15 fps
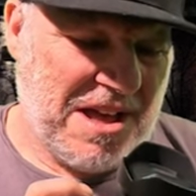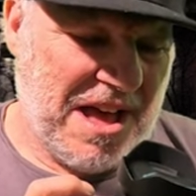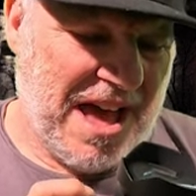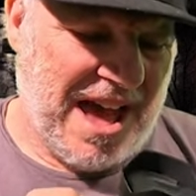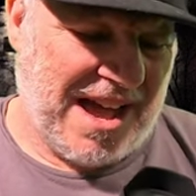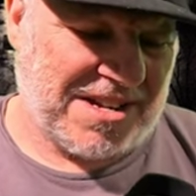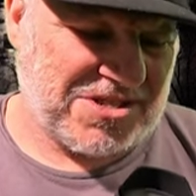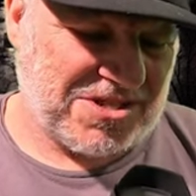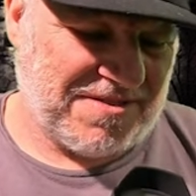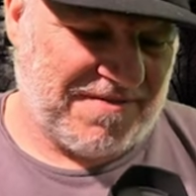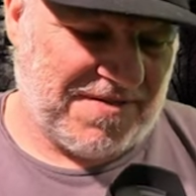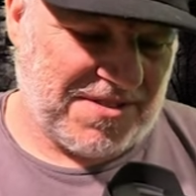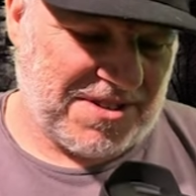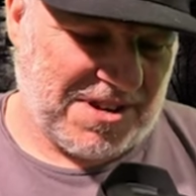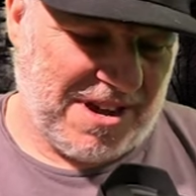Action
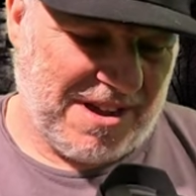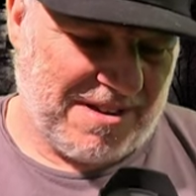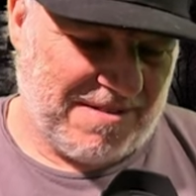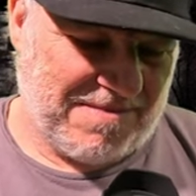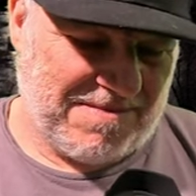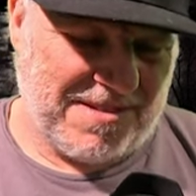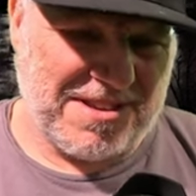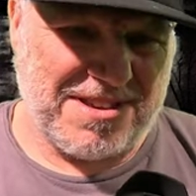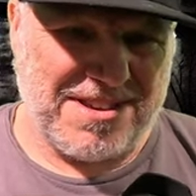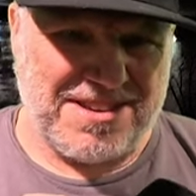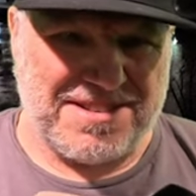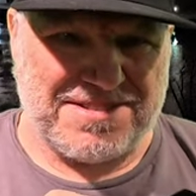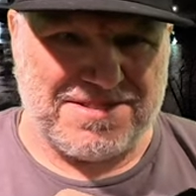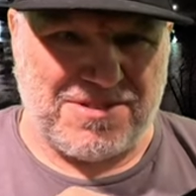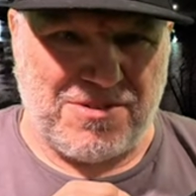photography
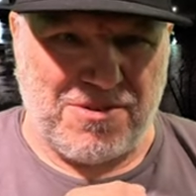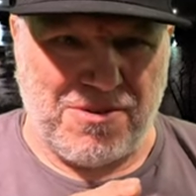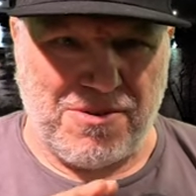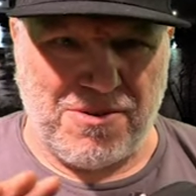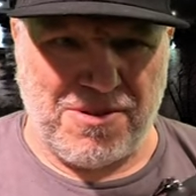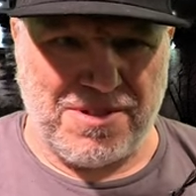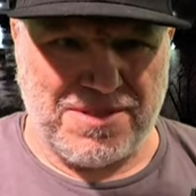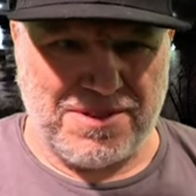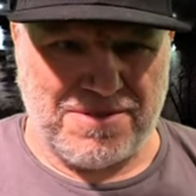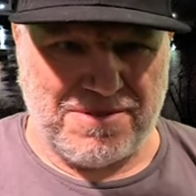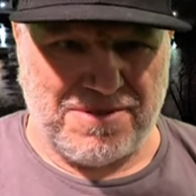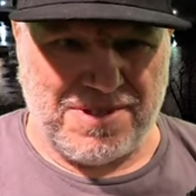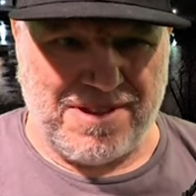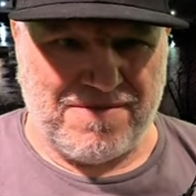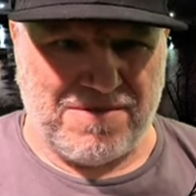is a whole
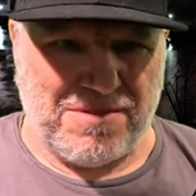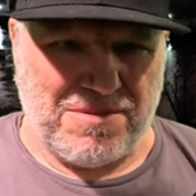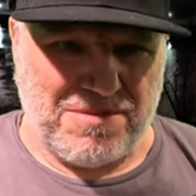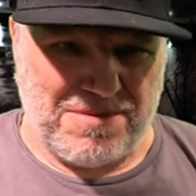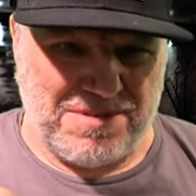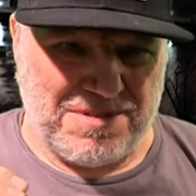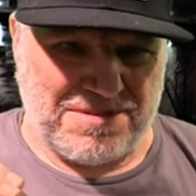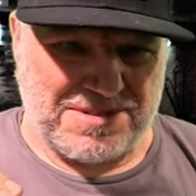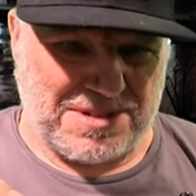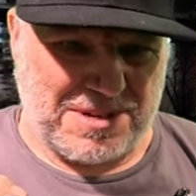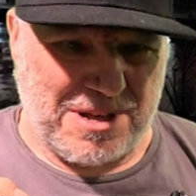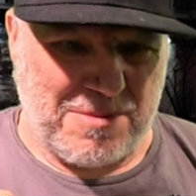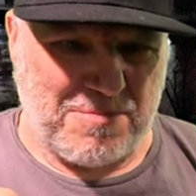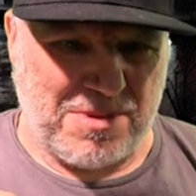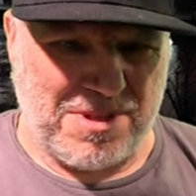nother level. There's a
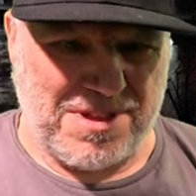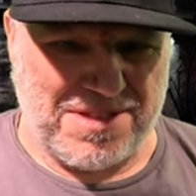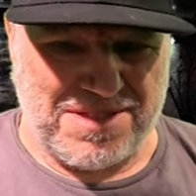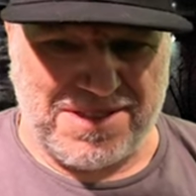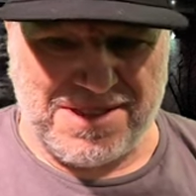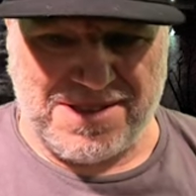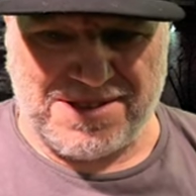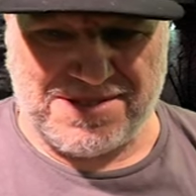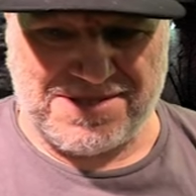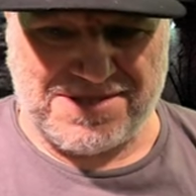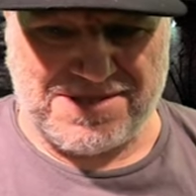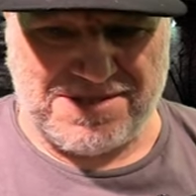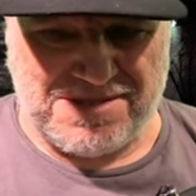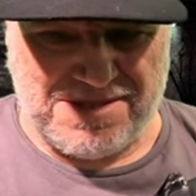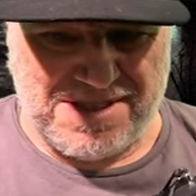couple of
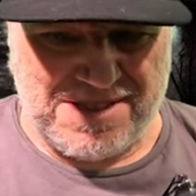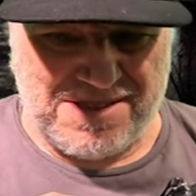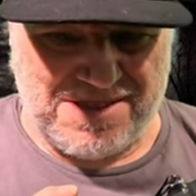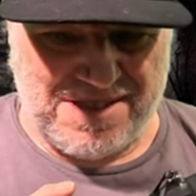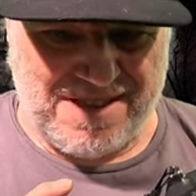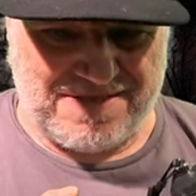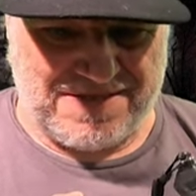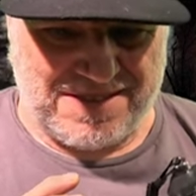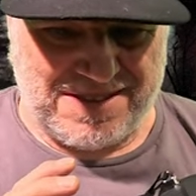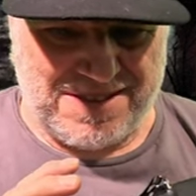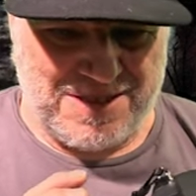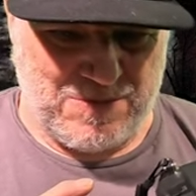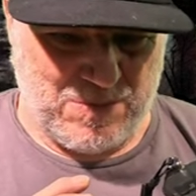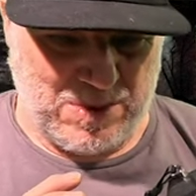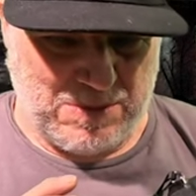things that you have to
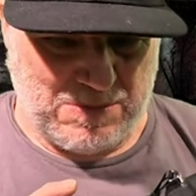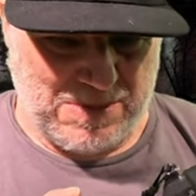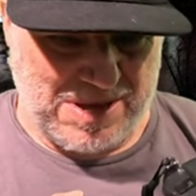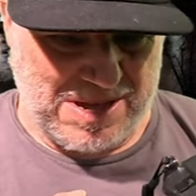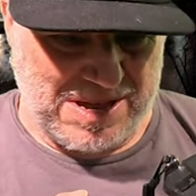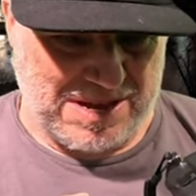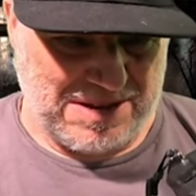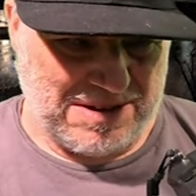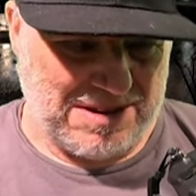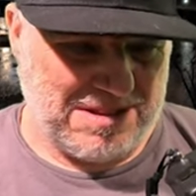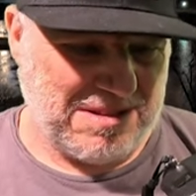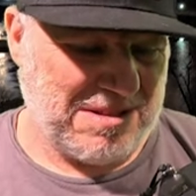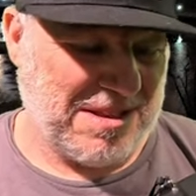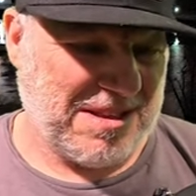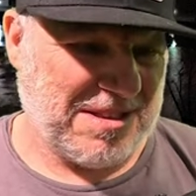keep in mind
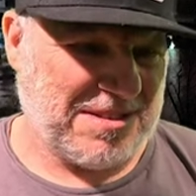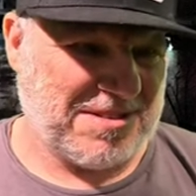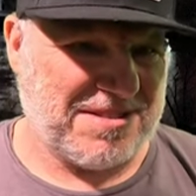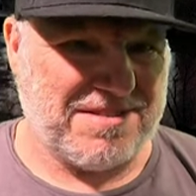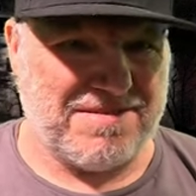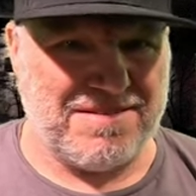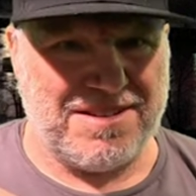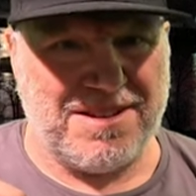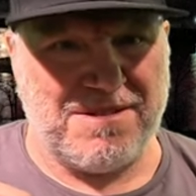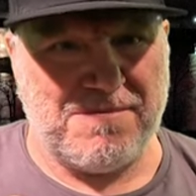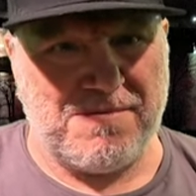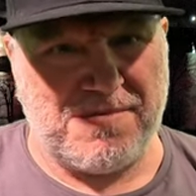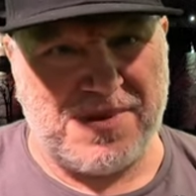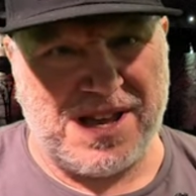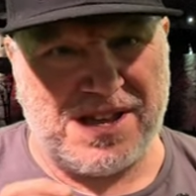is
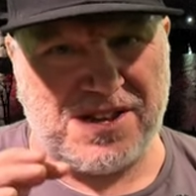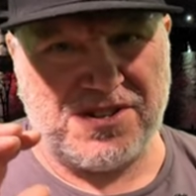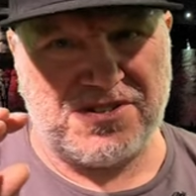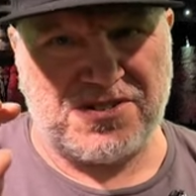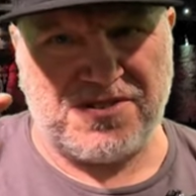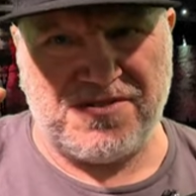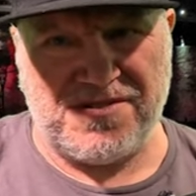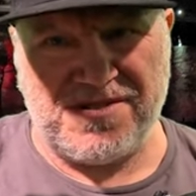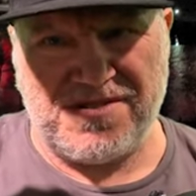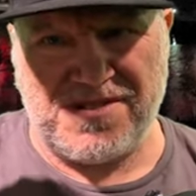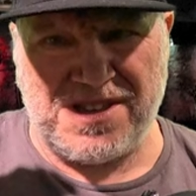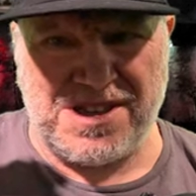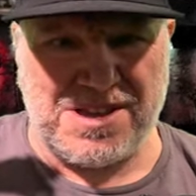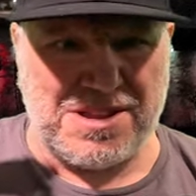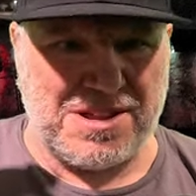making sure you
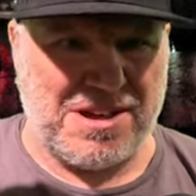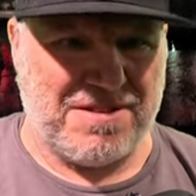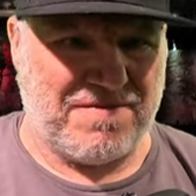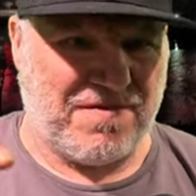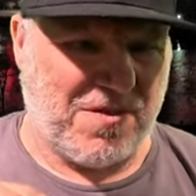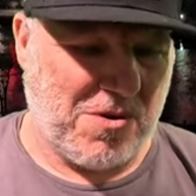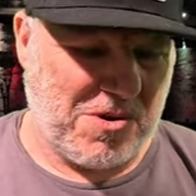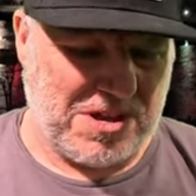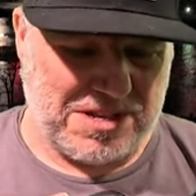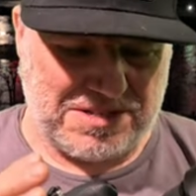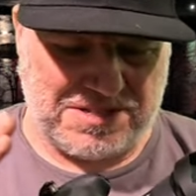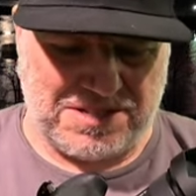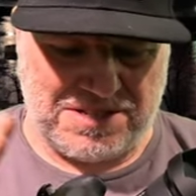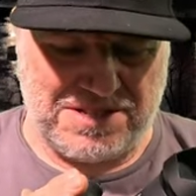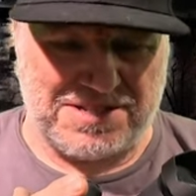can get on
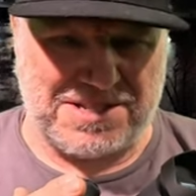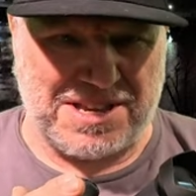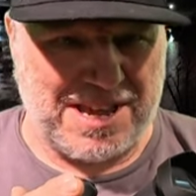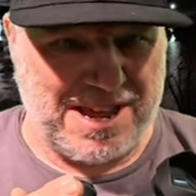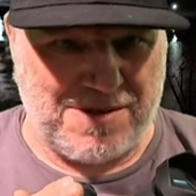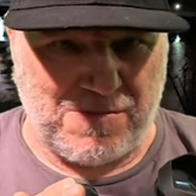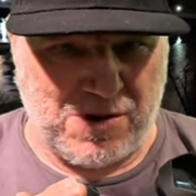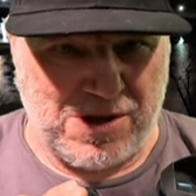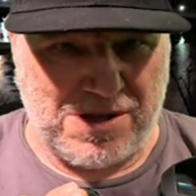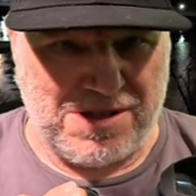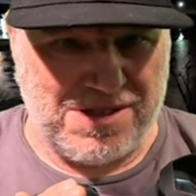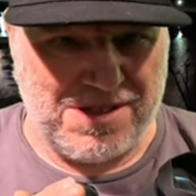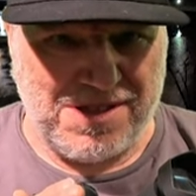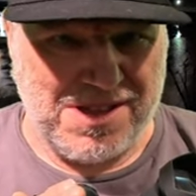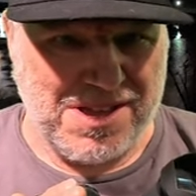focus. And this
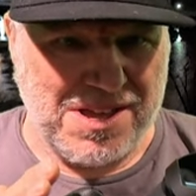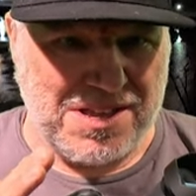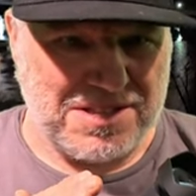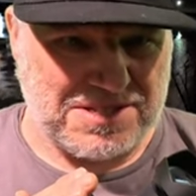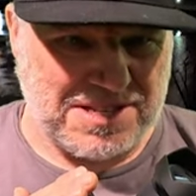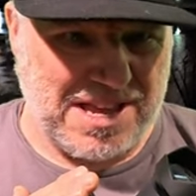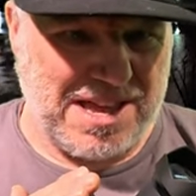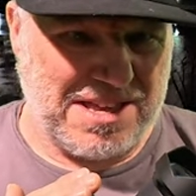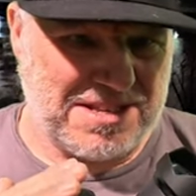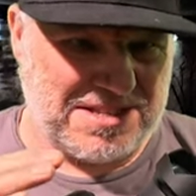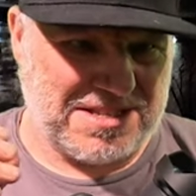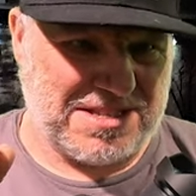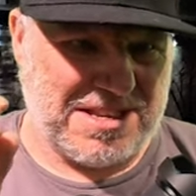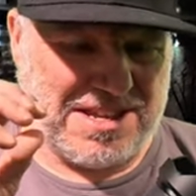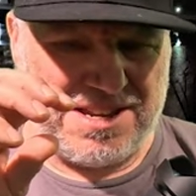camera
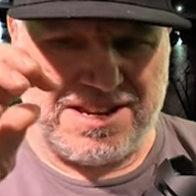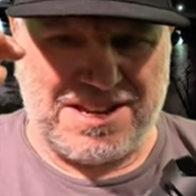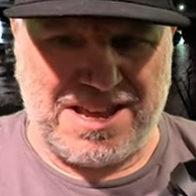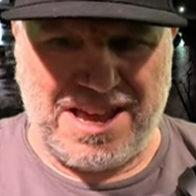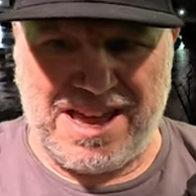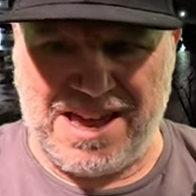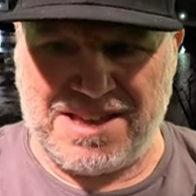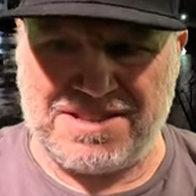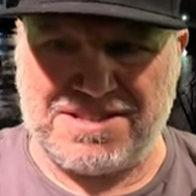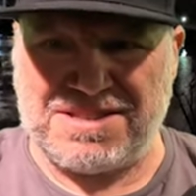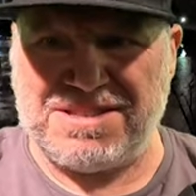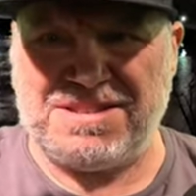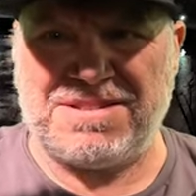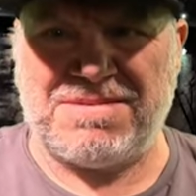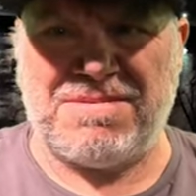says that it has
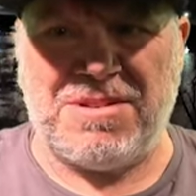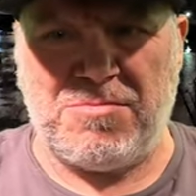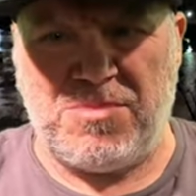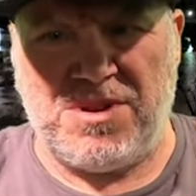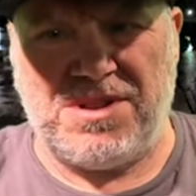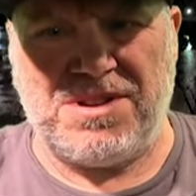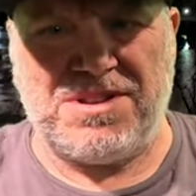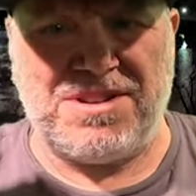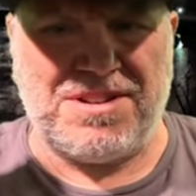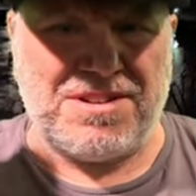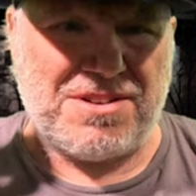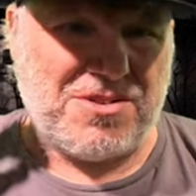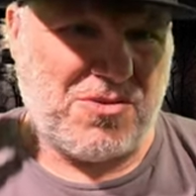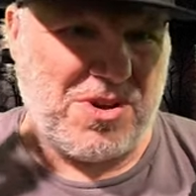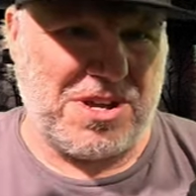this ability
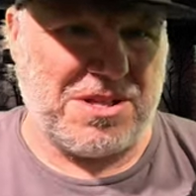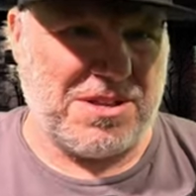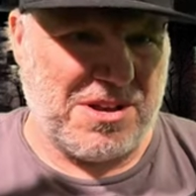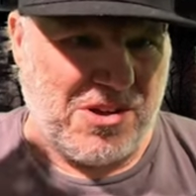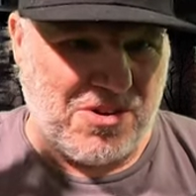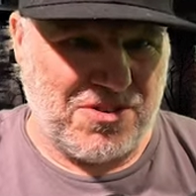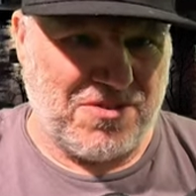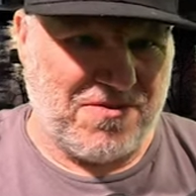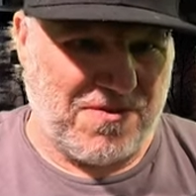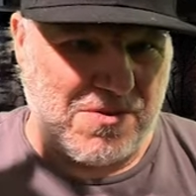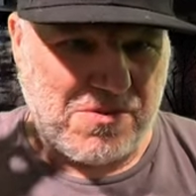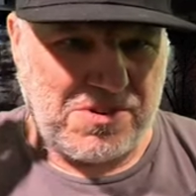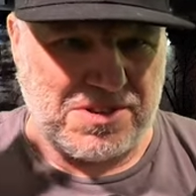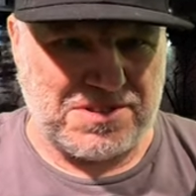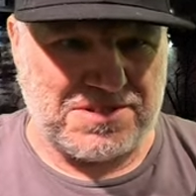to quickly
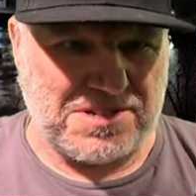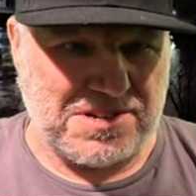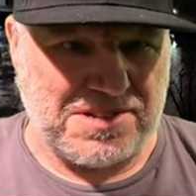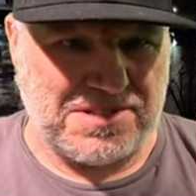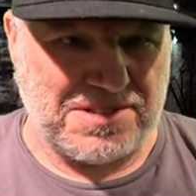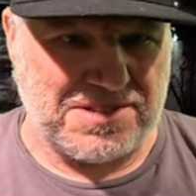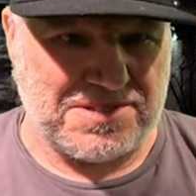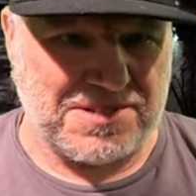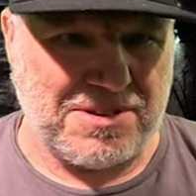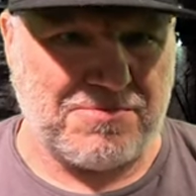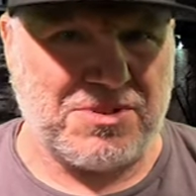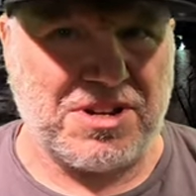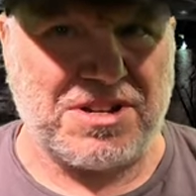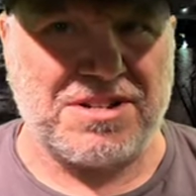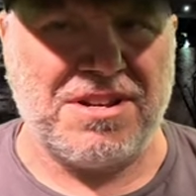autofocus on the
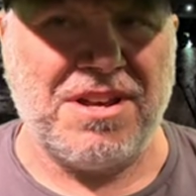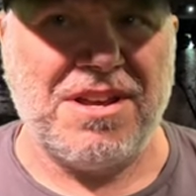subject.